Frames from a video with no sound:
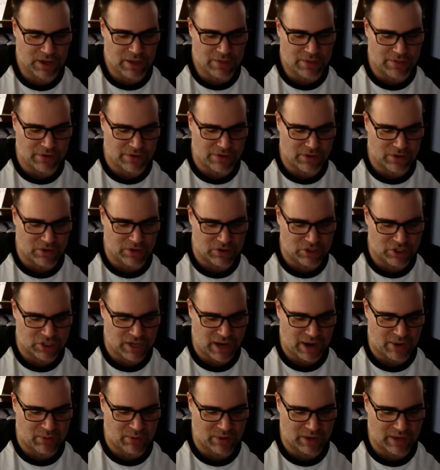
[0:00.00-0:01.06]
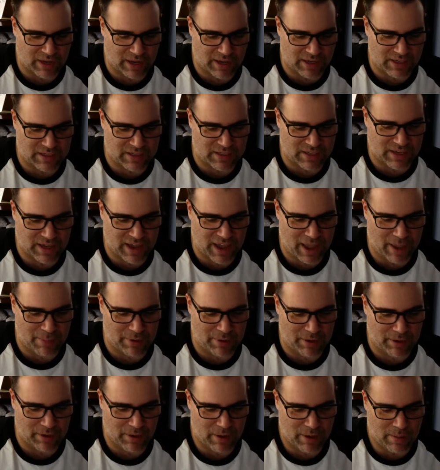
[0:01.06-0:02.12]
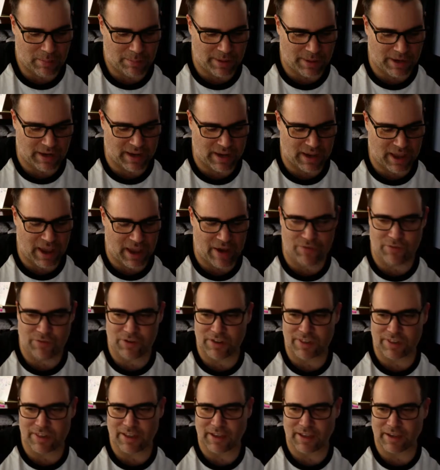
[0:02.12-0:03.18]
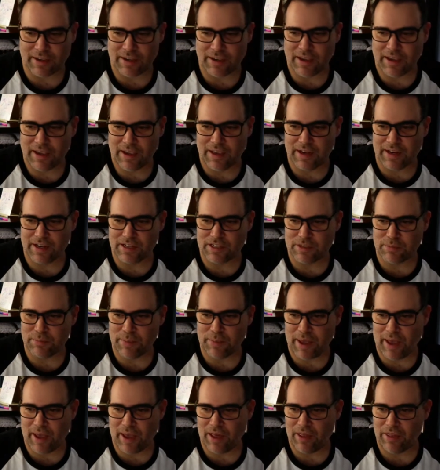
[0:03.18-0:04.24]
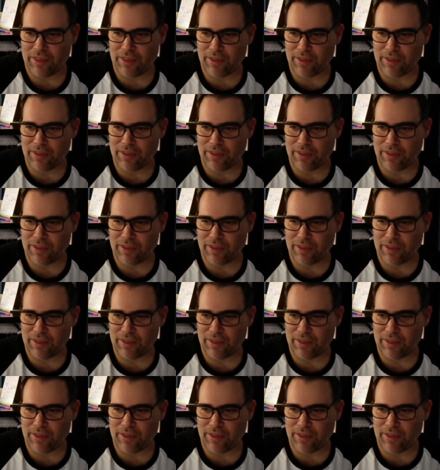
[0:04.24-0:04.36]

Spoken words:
The dirt showered against the cabin, pitting everything in its path.